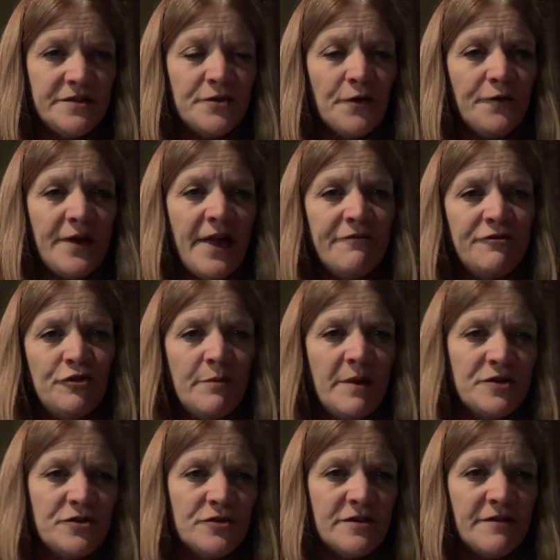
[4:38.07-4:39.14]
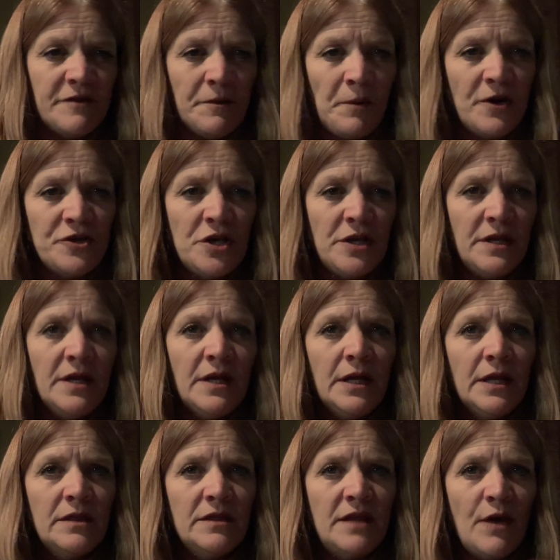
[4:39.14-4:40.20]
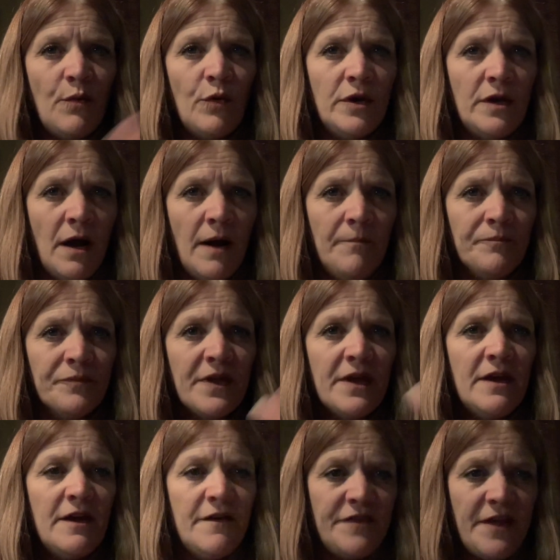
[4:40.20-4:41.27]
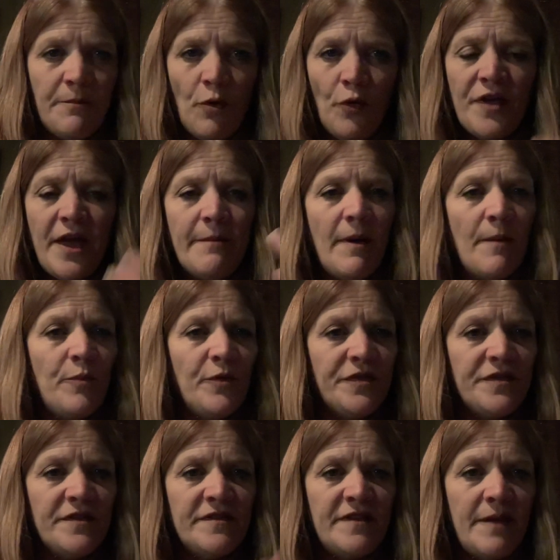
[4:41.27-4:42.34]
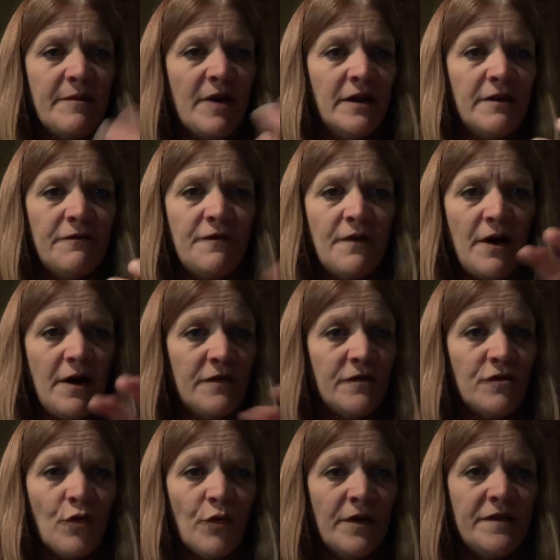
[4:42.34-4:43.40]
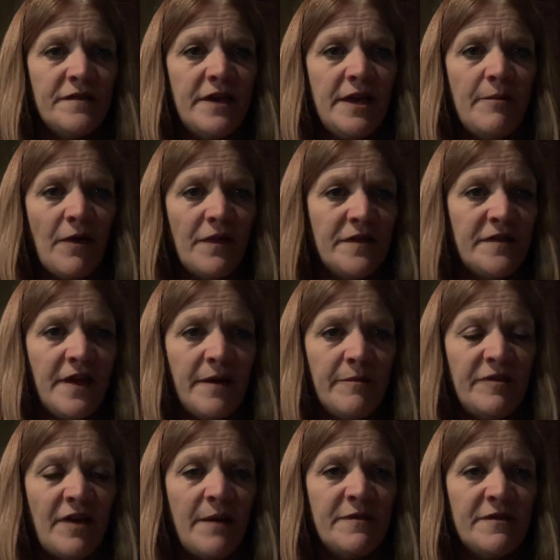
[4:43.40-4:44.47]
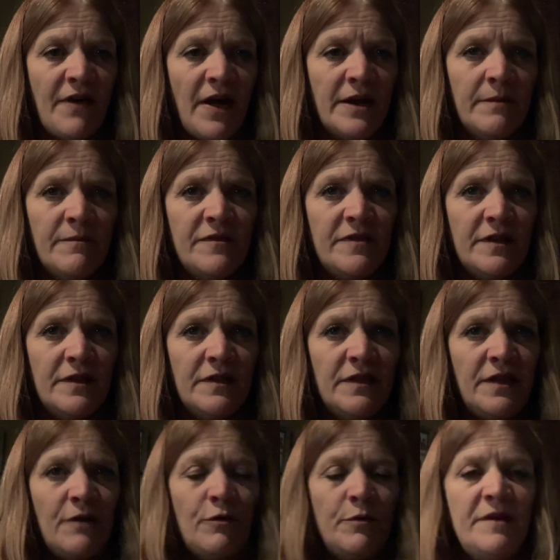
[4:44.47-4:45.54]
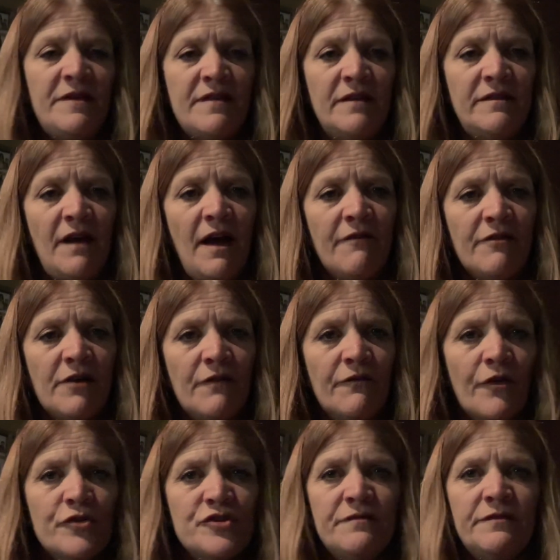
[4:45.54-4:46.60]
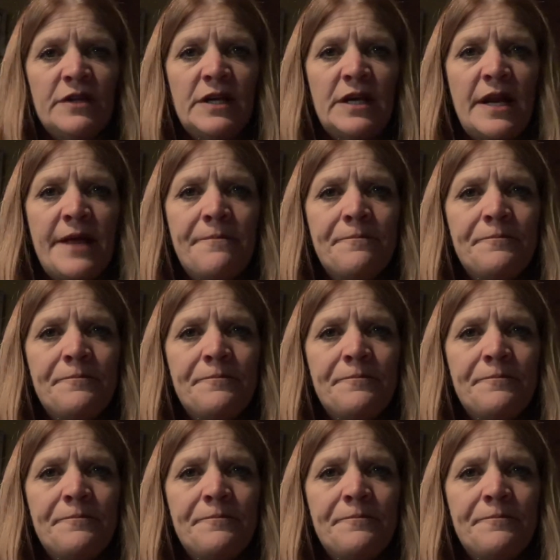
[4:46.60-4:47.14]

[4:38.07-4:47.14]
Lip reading: So if we have two measures of depression, they would, if they both came up with the same kind of scoring scheme on the same types of items, then they would be said to have convergent validity.